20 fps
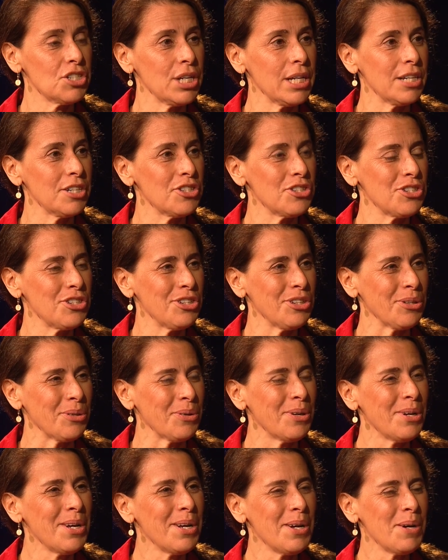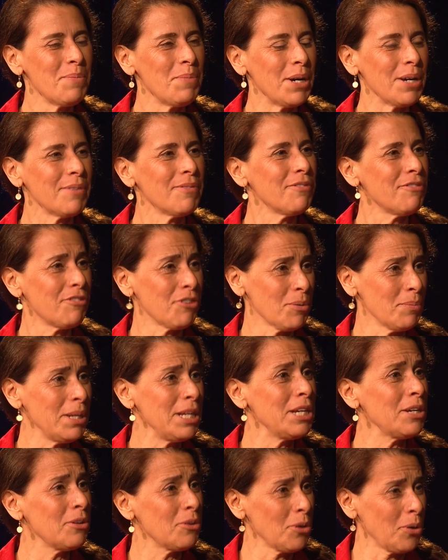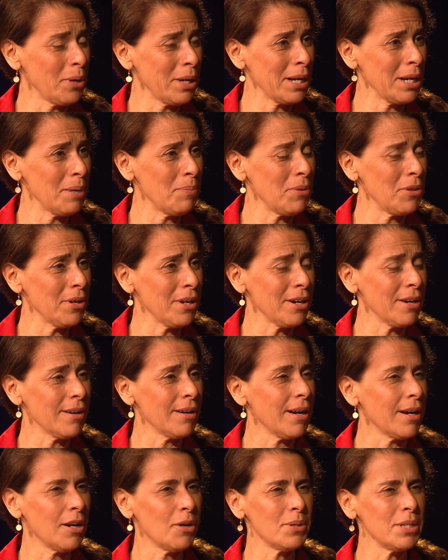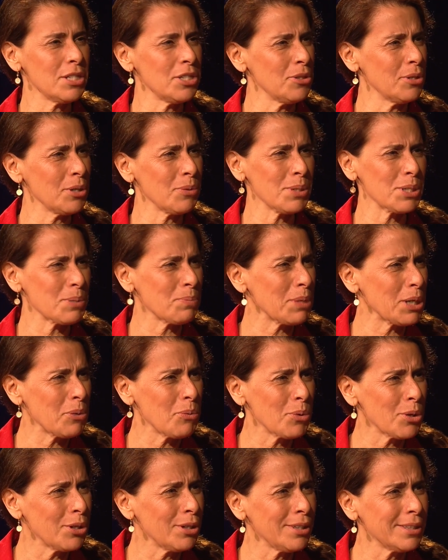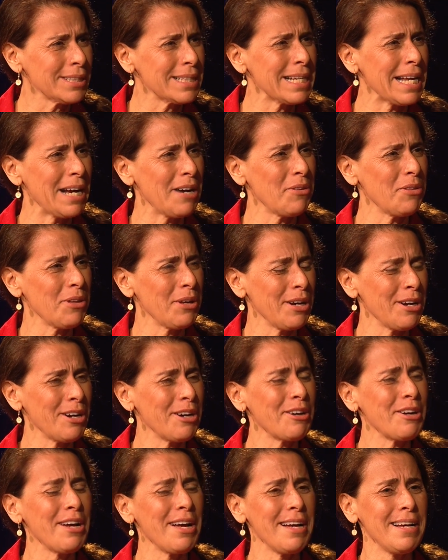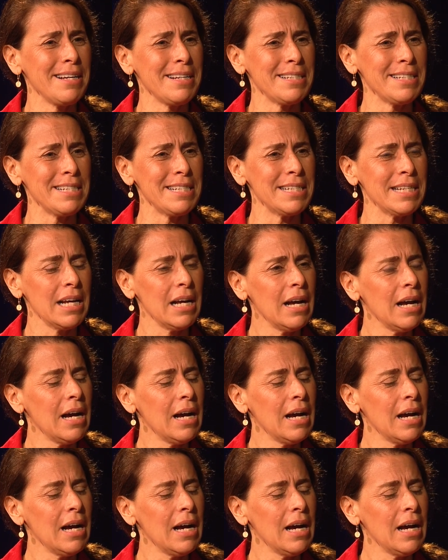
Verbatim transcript: change too. But for me, growing up there, I always knew there was a big world out there. And